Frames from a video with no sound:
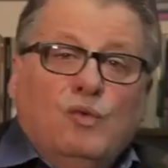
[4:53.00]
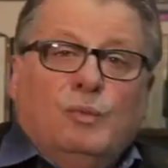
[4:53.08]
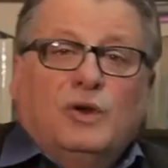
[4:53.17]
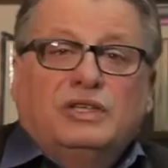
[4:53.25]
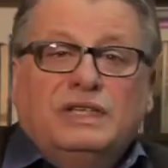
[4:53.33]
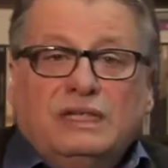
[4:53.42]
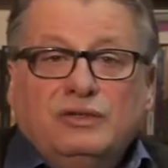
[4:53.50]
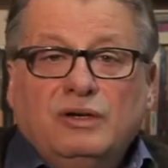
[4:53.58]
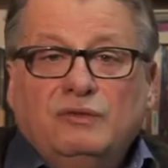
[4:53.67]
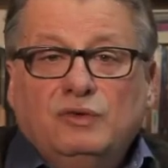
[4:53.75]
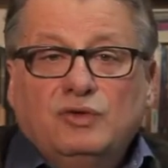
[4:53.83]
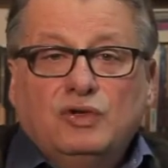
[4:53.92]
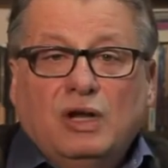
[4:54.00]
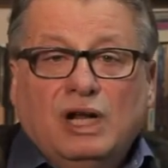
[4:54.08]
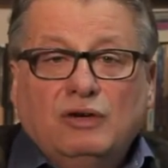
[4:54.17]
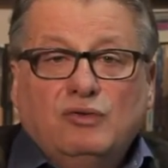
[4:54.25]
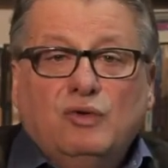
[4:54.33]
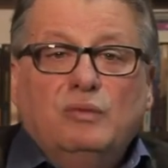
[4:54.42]
The revolutionary
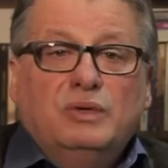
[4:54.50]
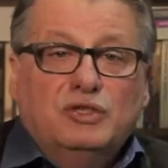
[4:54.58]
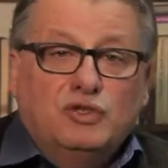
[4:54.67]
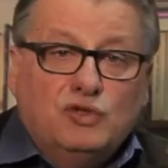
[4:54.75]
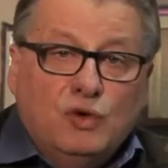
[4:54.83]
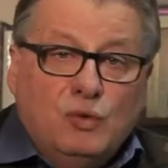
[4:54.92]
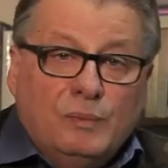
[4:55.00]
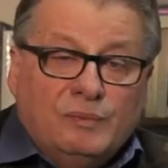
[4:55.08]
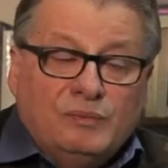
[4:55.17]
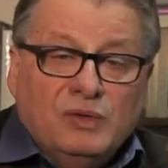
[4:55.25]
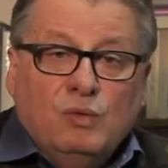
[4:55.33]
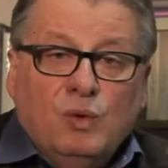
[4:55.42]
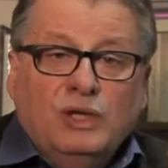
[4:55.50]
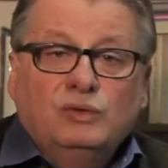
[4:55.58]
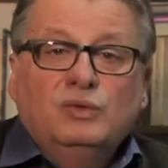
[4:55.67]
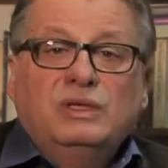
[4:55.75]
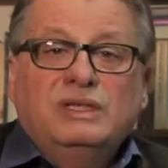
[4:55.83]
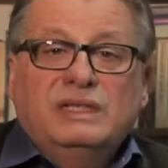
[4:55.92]
process began when the
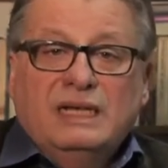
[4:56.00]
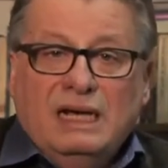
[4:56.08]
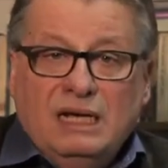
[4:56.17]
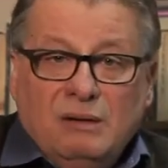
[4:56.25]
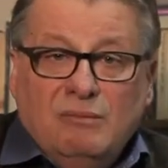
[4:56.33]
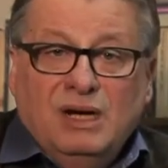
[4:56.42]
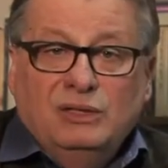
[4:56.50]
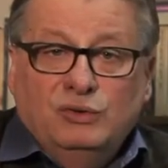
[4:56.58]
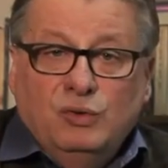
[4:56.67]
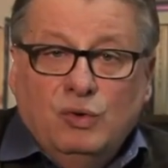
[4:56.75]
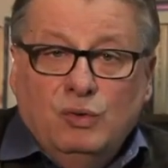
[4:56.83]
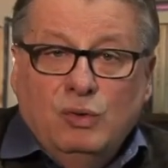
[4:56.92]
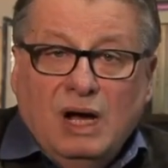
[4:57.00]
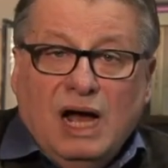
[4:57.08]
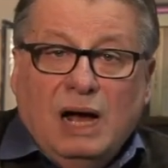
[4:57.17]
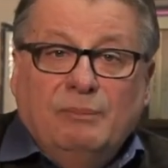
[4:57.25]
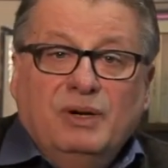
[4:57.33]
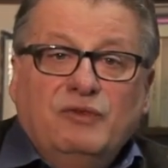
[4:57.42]
Tsar ordered a peaceful
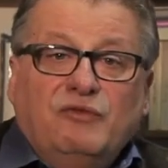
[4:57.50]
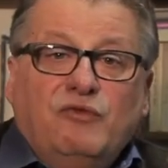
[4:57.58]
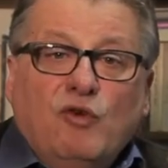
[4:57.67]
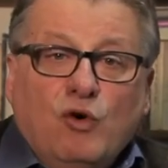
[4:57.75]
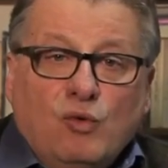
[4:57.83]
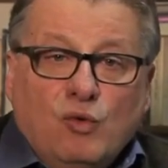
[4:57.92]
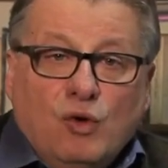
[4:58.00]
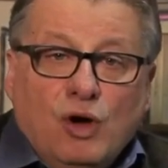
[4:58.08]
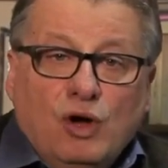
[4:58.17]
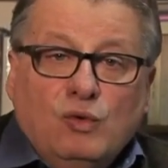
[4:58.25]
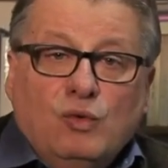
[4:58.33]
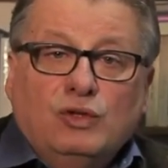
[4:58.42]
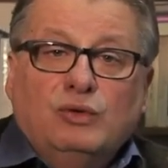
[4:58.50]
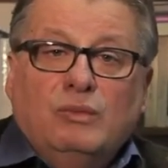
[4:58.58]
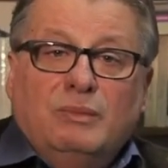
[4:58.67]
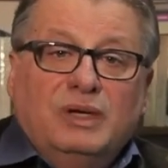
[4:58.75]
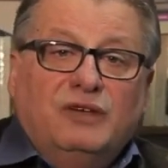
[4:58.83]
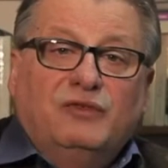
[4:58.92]
demonstration to be
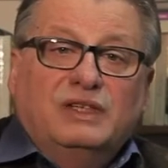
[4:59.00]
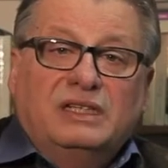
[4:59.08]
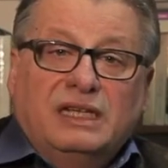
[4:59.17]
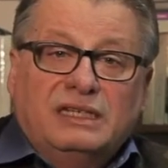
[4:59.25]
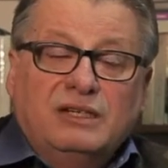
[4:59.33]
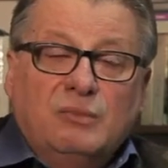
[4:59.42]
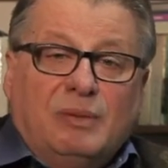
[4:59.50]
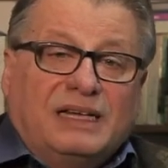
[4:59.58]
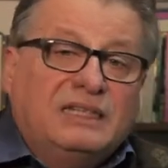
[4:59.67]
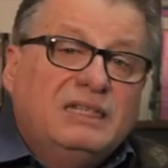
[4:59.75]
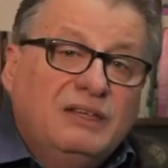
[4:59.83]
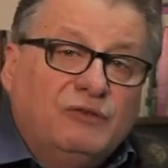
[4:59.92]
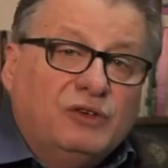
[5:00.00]
fired upon, and more than a